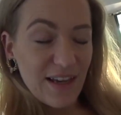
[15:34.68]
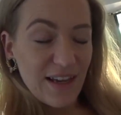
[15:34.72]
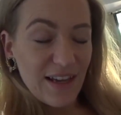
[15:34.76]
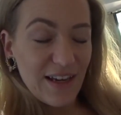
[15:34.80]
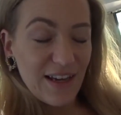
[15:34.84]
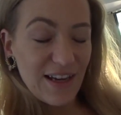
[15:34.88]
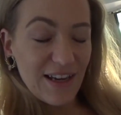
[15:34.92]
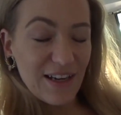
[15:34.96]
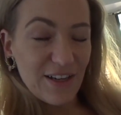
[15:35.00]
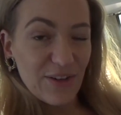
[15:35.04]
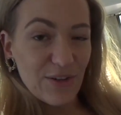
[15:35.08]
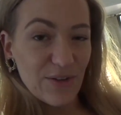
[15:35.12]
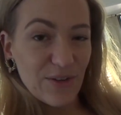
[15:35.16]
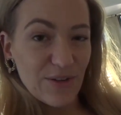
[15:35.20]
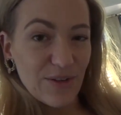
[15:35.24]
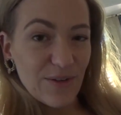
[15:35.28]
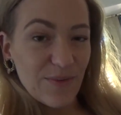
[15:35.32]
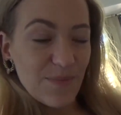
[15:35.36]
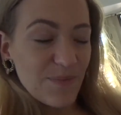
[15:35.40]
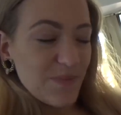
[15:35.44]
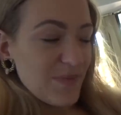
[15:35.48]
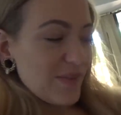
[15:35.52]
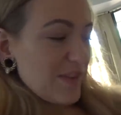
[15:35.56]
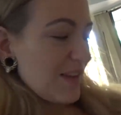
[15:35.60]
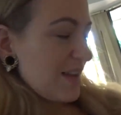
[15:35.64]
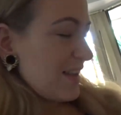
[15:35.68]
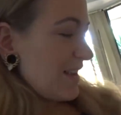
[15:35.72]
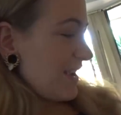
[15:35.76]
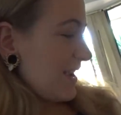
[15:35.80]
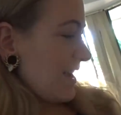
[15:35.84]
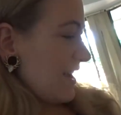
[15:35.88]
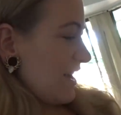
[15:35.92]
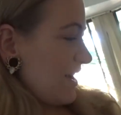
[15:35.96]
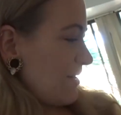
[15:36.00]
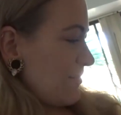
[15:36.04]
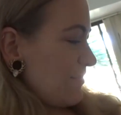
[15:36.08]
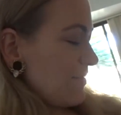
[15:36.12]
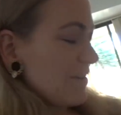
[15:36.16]
Anywho,
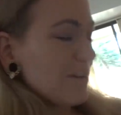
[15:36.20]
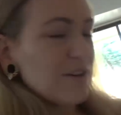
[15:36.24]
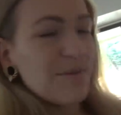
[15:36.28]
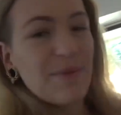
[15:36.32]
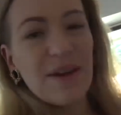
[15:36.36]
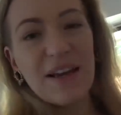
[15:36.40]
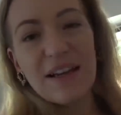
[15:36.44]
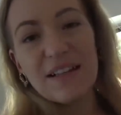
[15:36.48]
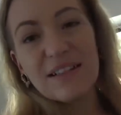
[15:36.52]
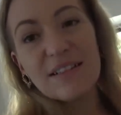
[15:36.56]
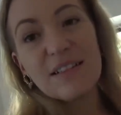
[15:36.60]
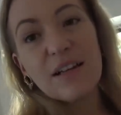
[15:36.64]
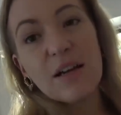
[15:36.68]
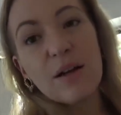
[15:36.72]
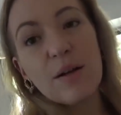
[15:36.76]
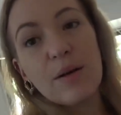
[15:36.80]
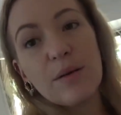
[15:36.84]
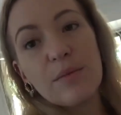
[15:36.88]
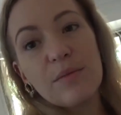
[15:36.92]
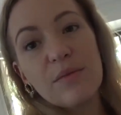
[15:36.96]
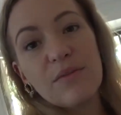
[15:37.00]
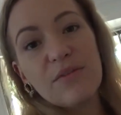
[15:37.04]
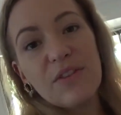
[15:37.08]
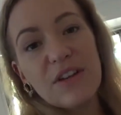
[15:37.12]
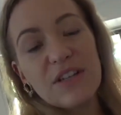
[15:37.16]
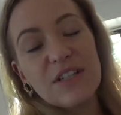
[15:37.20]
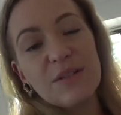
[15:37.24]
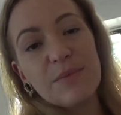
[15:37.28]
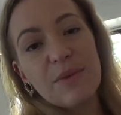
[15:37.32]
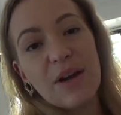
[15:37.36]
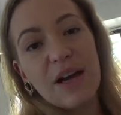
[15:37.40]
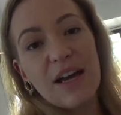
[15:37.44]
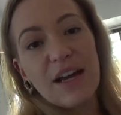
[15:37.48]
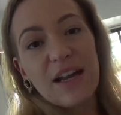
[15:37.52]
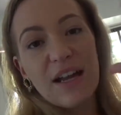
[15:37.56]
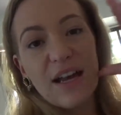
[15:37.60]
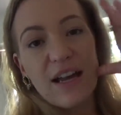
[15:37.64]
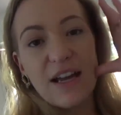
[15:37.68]
um, we're going to make some
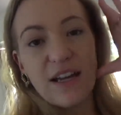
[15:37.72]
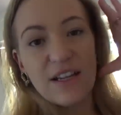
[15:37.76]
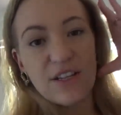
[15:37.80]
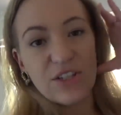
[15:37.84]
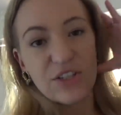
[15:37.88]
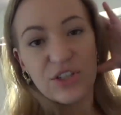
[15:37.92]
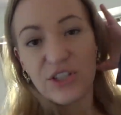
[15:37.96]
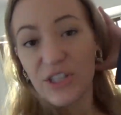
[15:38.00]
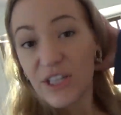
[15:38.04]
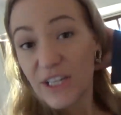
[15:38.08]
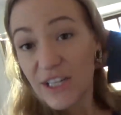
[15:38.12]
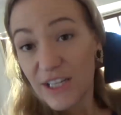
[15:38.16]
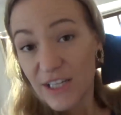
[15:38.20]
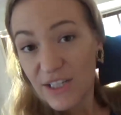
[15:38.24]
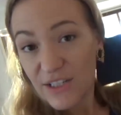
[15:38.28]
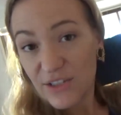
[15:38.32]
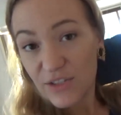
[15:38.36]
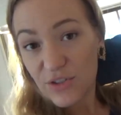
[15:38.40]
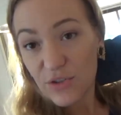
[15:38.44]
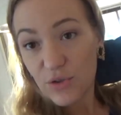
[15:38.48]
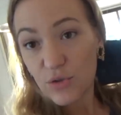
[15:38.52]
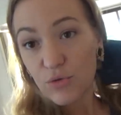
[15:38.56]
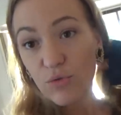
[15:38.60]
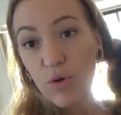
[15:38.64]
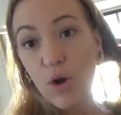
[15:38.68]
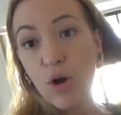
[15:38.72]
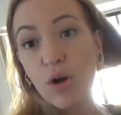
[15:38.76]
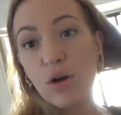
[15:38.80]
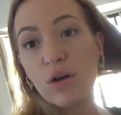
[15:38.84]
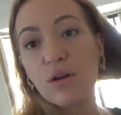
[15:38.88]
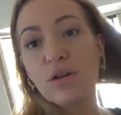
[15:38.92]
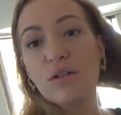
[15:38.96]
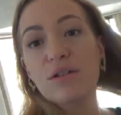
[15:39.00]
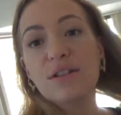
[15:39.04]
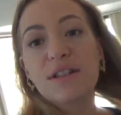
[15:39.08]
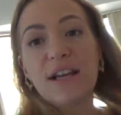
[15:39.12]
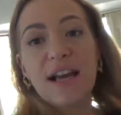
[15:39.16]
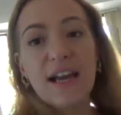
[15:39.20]
Vegemite and cheese
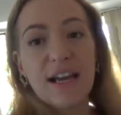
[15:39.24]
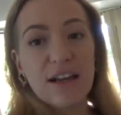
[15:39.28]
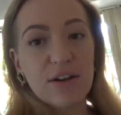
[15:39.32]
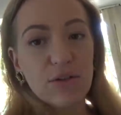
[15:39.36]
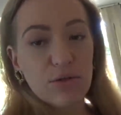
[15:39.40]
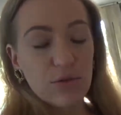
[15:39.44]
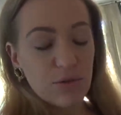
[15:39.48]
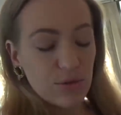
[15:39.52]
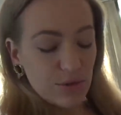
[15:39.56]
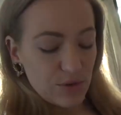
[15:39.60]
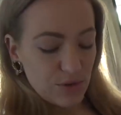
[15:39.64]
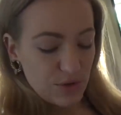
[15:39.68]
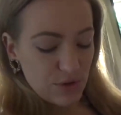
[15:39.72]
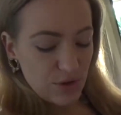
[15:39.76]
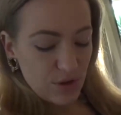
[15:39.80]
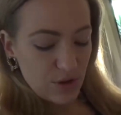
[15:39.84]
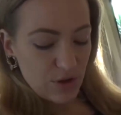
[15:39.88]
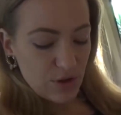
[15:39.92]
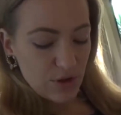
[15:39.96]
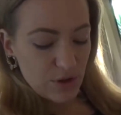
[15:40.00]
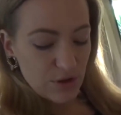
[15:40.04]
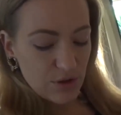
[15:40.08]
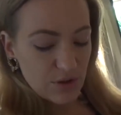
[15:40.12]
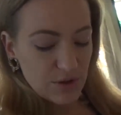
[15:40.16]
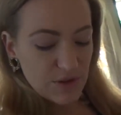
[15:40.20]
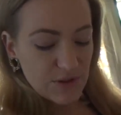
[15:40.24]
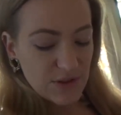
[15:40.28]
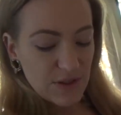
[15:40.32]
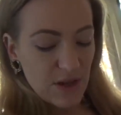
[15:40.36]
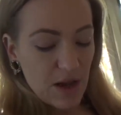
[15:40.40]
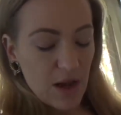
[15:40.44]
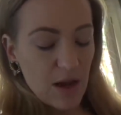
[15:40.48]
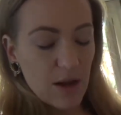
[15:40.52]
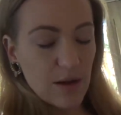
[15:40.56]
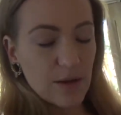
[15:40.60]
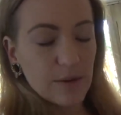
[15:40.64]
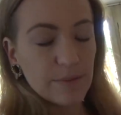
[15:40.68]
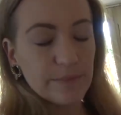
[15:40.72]
scrolls and also
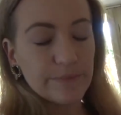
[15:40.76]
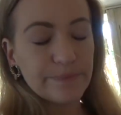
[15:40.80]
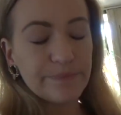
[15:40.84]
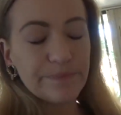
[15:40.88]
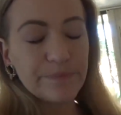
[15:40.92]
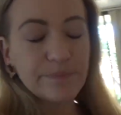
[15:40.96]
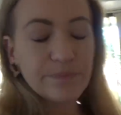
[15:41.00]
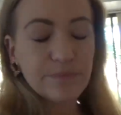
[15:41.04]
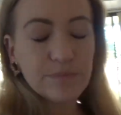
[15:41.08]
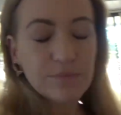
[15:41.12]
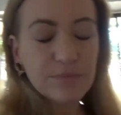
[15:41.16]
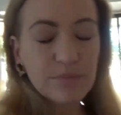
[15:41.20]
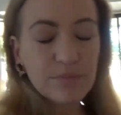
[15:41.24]
some... Mm